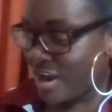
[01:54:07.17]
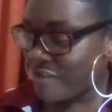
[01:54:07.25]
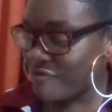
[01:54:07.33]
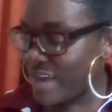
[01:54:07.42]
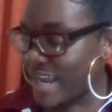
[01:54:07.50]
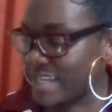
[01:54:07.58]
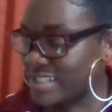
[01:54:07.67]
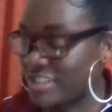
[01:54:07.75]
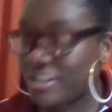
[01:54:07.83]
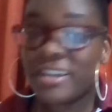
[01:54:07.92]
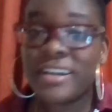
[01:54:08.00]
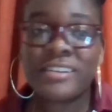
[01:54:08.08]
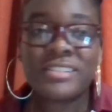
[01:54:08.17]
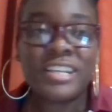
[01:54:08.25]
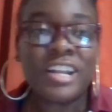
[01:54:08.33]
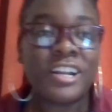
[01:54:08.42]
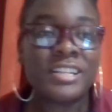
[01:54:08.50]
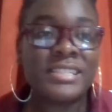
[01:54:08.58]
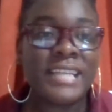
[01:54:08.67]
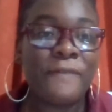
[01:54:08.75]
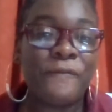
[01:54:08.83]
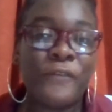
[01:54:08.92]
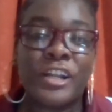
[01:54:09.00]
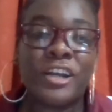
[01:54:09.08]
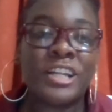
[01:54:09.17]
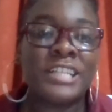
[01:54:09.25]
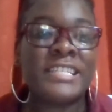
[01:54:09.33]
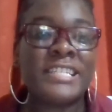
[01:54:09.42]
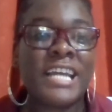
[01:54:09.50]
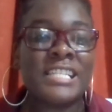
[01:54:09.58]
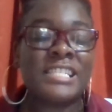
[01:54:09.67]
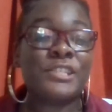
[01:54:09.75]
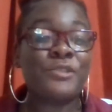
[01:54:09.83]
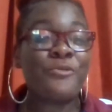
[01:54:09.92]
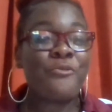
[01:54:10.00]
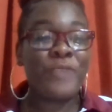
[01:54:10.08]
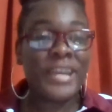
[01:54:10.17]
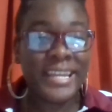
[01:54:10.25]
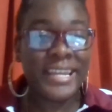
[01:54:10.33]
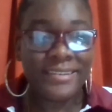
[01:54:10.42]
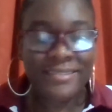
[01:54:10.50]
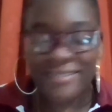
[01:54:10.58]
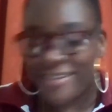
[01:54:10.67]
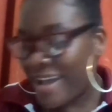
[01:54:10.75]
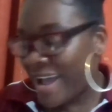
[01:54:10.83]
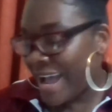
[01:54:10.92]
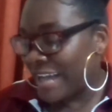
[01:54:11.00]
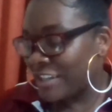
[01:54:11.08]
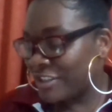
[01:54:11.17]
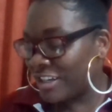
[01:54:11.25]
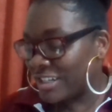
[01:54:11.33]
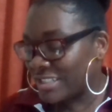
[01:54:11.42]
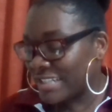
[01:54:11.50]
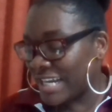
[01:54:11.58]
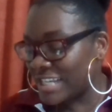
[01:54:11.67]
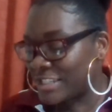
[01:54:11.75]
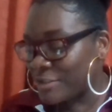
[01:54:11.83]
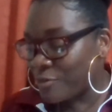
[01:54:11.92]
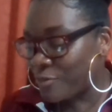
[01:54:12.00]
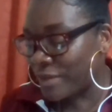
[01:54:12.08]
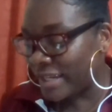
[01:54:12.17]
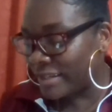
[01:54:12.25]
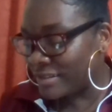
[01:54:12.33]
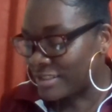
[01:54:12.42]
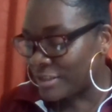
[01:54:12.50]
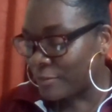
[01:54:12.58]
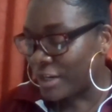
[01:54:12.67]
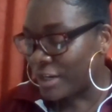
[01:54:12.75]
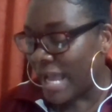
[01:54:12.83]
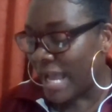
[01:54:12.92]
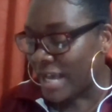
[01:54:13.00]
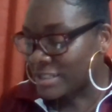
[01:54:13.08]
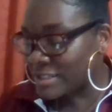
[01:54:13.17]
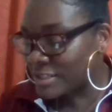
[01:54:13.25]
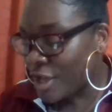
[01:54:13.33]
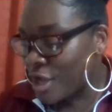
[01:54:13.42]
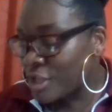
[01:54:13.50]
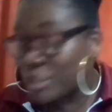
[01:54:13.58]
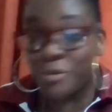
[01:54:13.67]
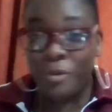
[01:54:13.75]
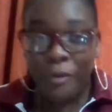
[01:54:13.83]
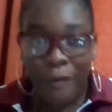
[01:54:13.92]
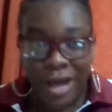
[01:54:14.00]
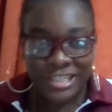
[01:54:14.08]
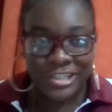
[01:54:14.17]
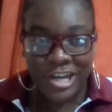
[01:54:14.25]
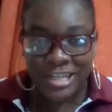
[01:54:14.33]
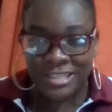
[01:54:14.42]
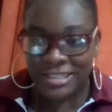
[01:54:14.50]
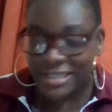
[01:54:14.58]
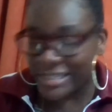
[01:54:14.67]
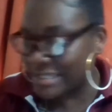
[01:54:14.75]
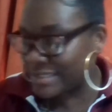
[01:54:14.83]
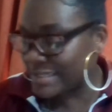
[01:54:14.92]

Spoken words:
All right, so here's another time for another chance to win. Another chance to win. So I'm going to ask 2 questions this